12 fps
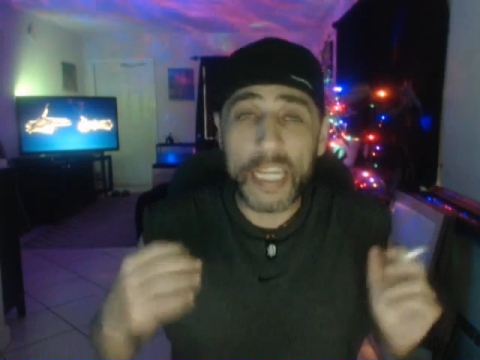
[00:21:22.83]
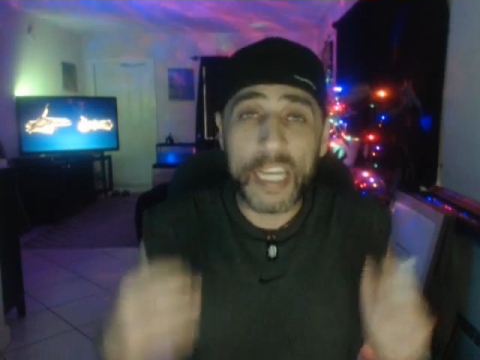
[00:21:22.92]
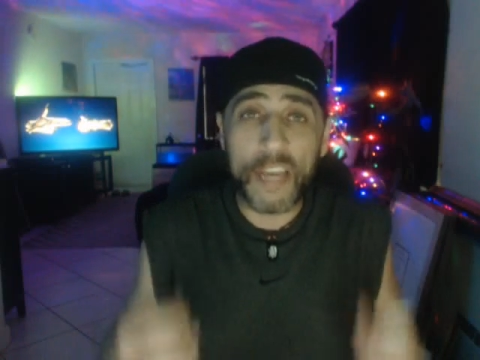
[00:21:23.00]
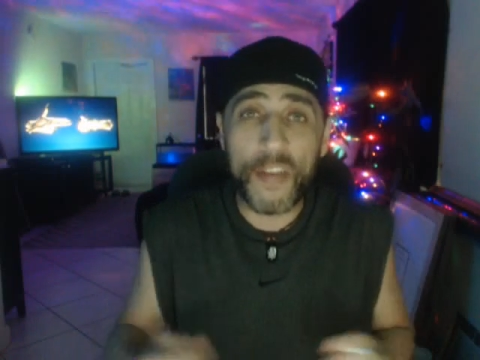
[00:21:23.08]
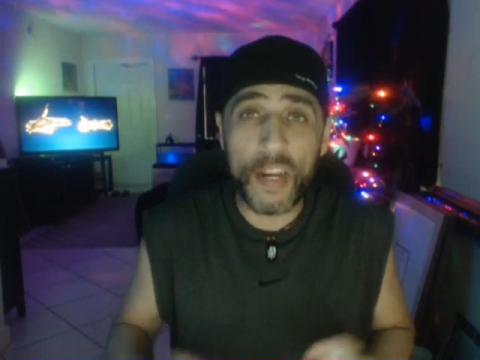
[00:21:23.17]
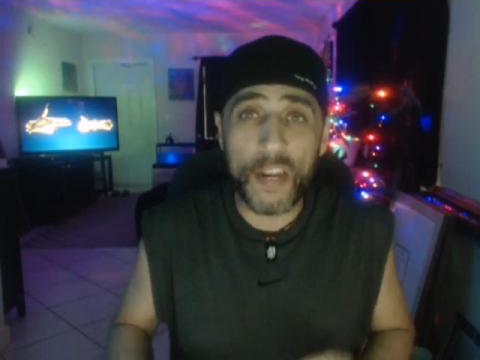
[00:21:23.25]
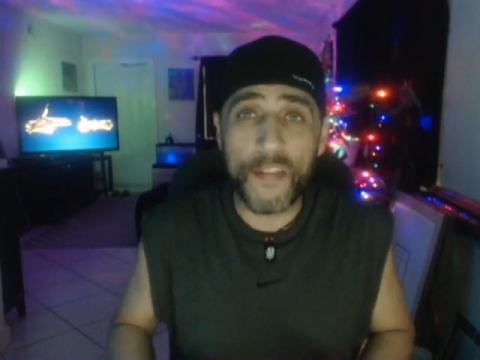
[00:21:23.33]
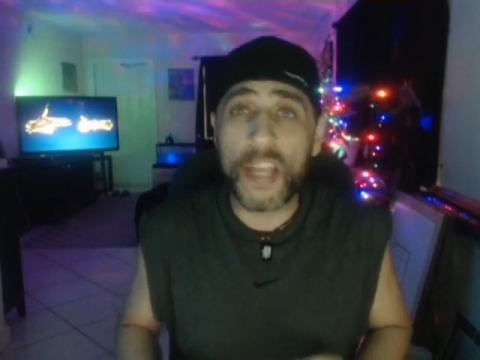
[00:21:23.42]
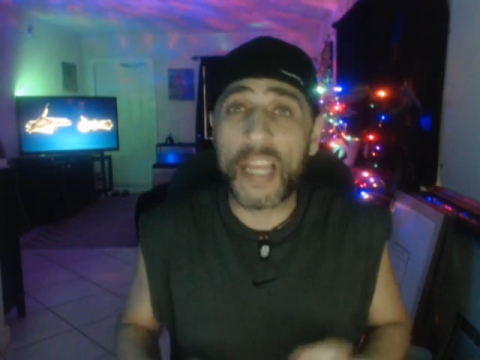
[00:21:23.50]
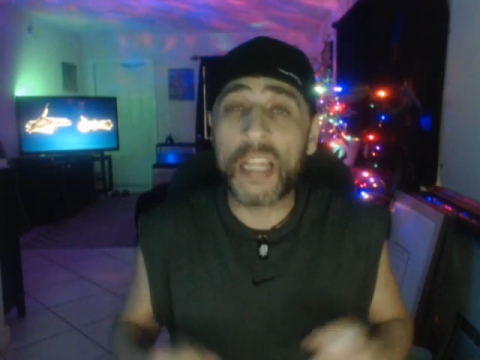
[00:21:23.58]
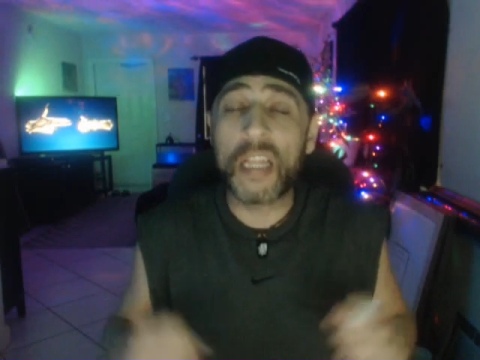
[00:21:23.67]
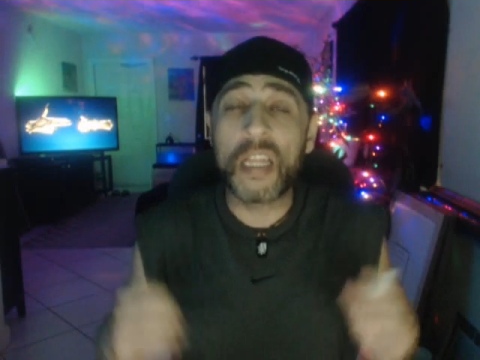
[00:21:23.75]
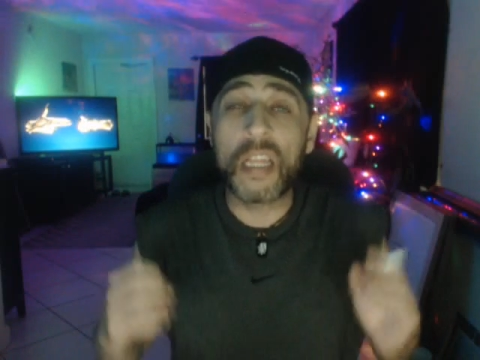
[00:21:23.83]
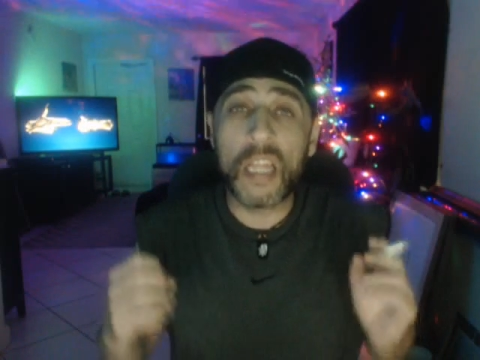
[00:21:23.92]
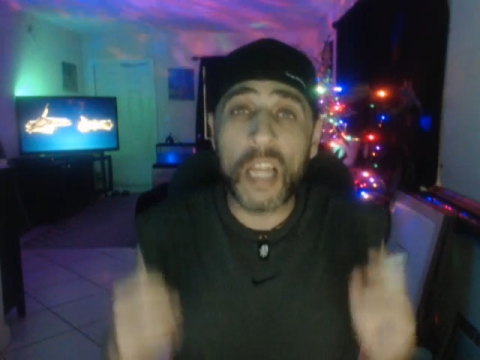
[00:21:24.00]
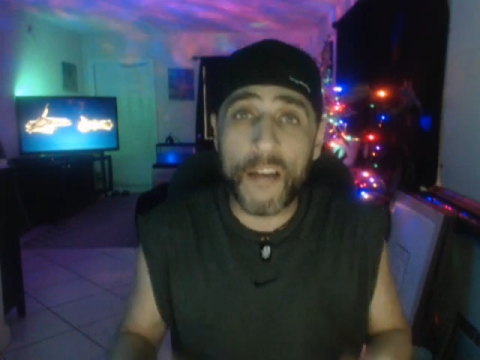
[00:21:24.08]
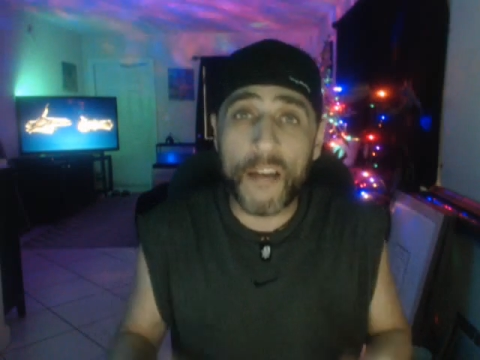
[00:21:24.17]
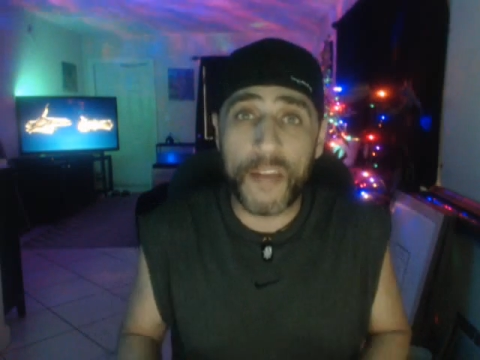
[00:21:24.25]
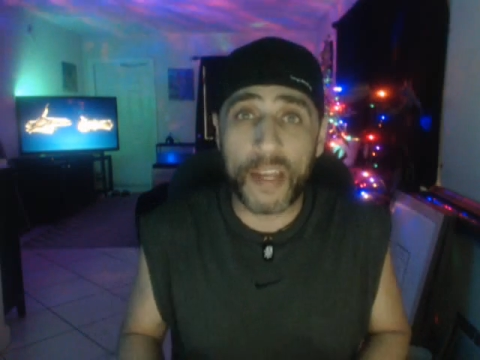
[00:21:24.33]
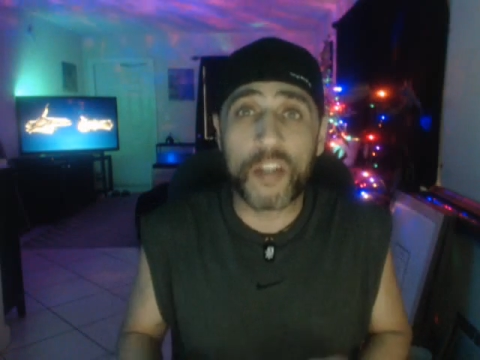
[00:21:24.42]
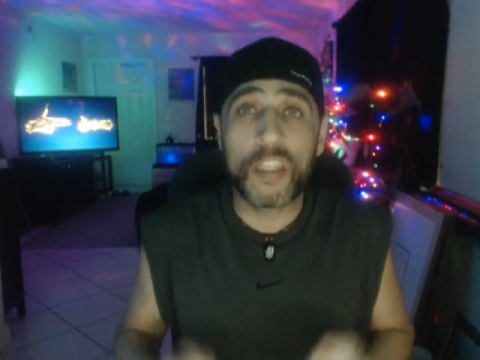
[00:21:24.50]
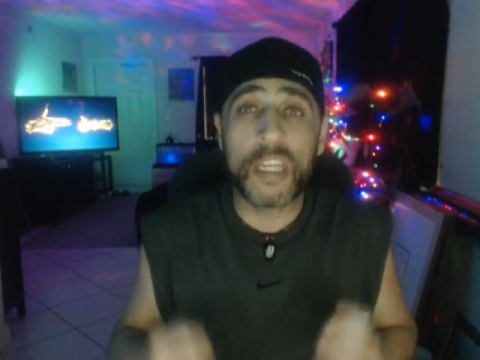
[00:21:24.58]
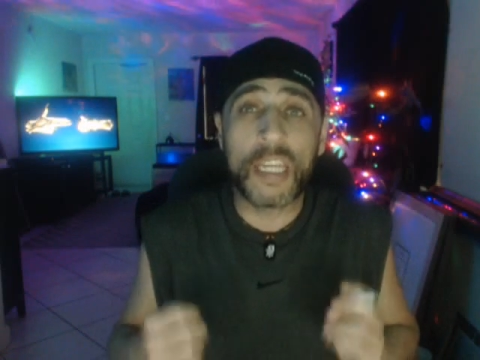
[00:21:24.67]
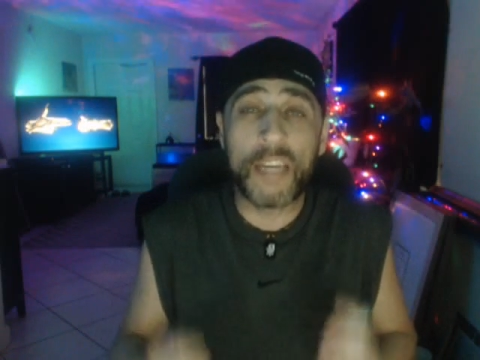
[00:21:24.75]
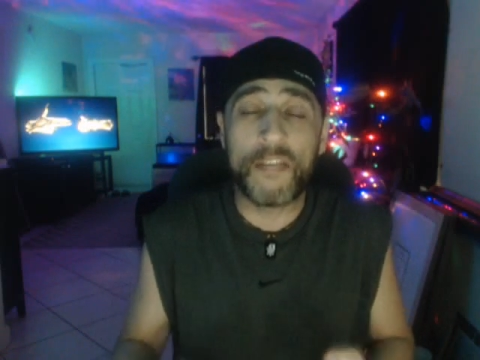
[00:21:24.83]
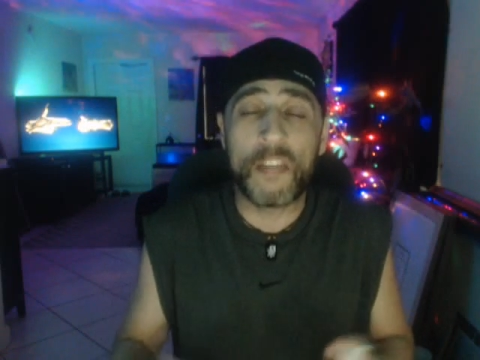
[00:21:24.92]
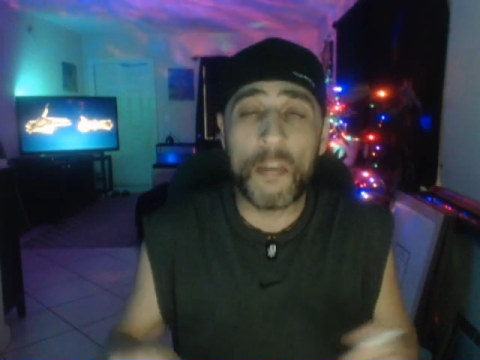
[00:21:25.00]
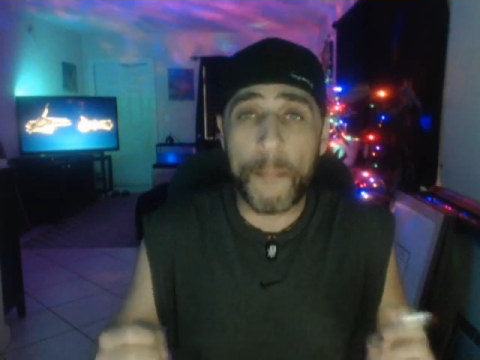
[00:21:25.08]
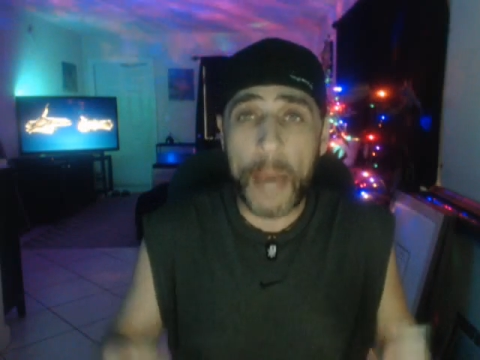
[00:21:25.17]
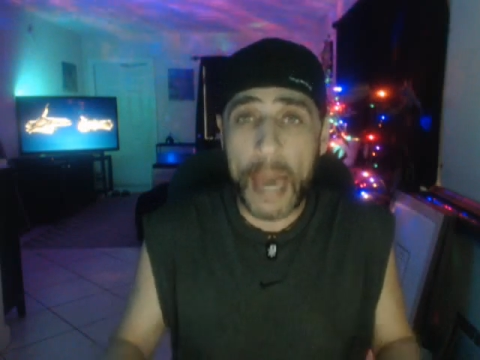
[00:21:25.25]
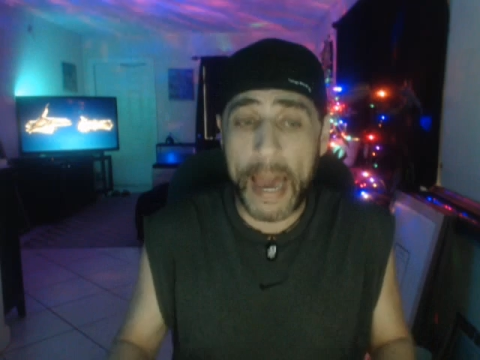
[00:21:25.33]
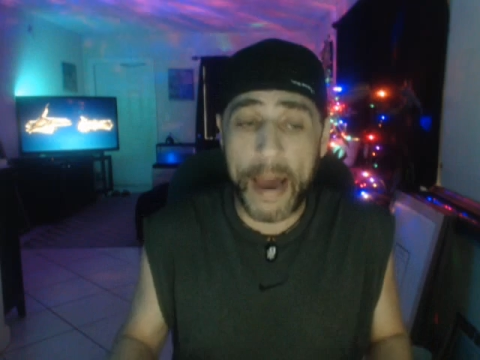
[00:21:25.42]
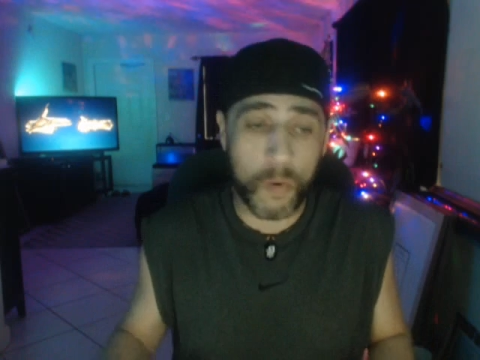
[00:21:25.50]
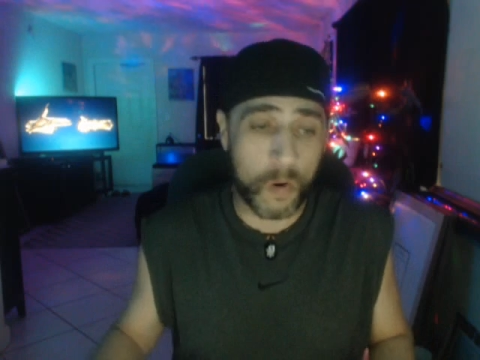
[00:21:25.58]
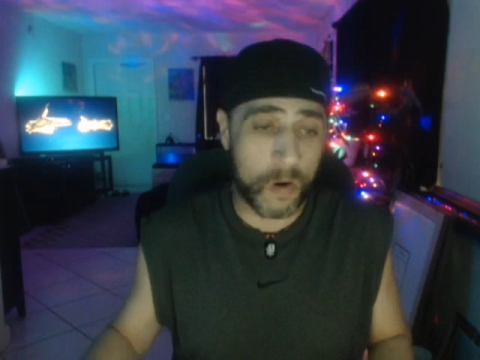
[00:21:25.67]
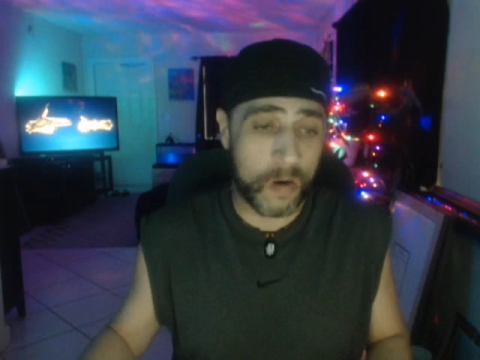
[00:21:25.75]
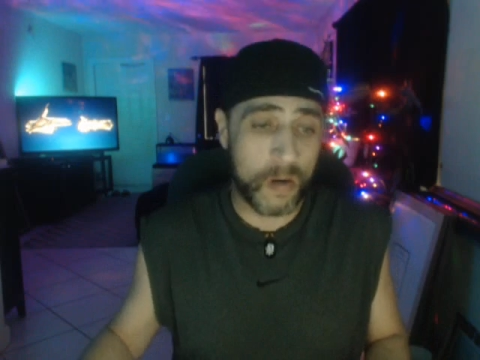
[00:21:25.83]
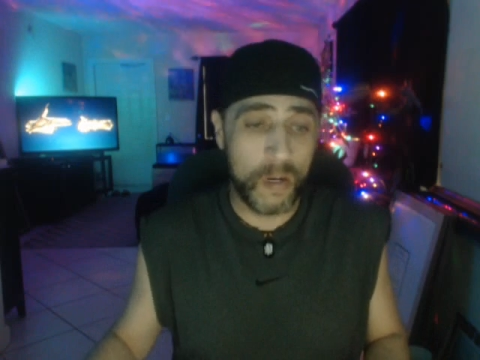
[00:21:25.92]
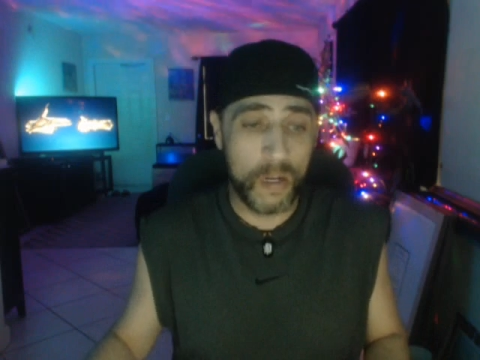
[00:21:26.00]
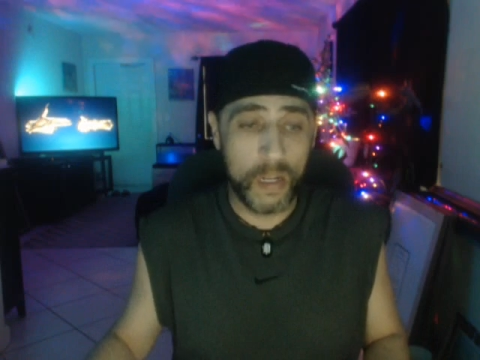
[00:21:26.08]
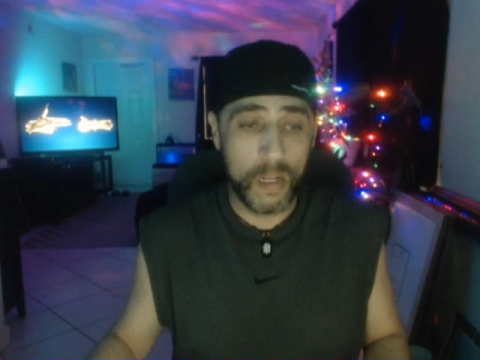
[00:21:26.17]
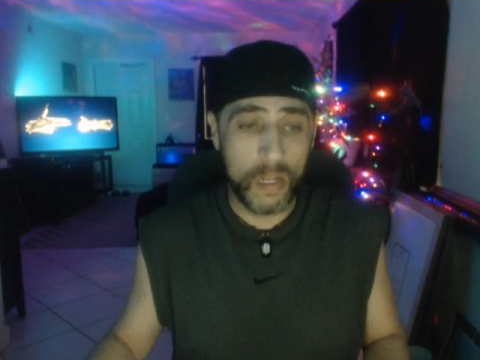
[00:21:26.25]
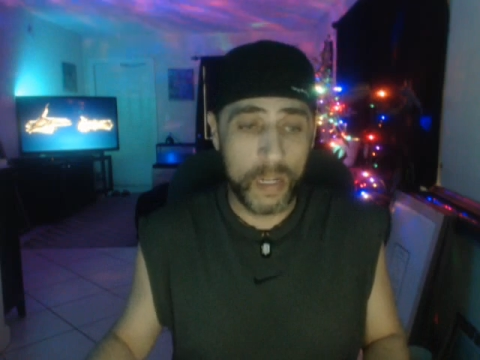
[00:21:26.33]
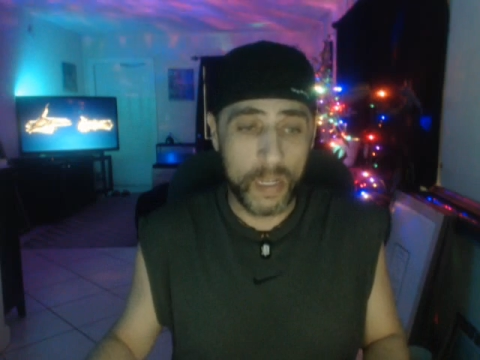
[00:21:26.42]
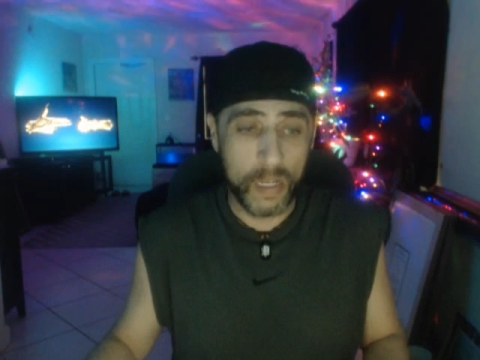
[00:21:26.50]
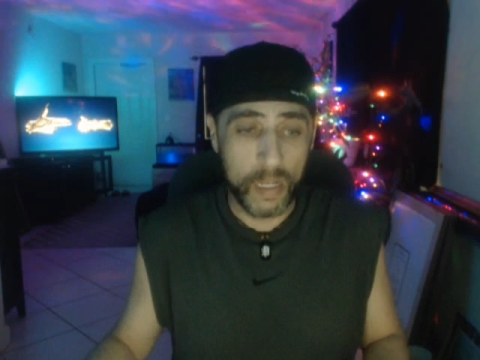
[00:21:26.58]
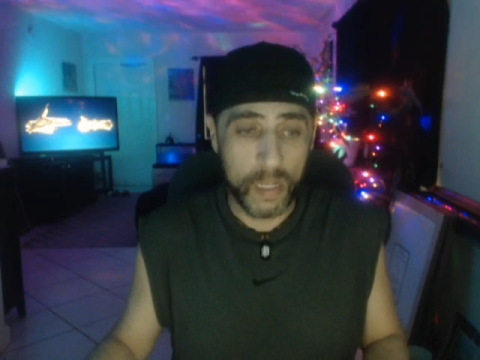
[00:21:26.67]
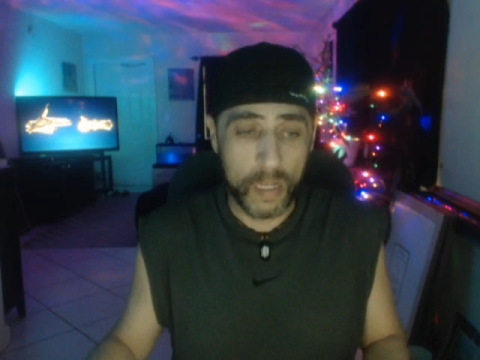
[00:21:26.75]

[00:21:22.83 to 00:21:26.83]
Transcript: Given it, they love it because it gives them power. Her